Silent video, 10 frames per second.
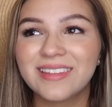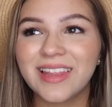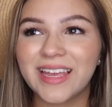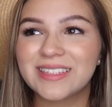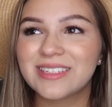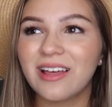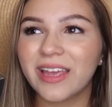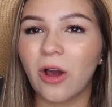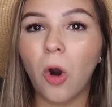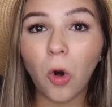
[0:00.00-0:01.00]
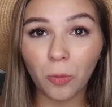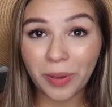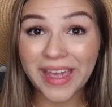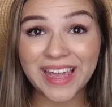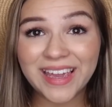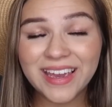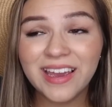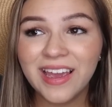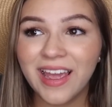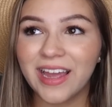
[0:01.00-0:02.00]
like it's not like a whole
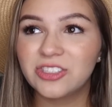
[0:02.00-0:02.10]
pee.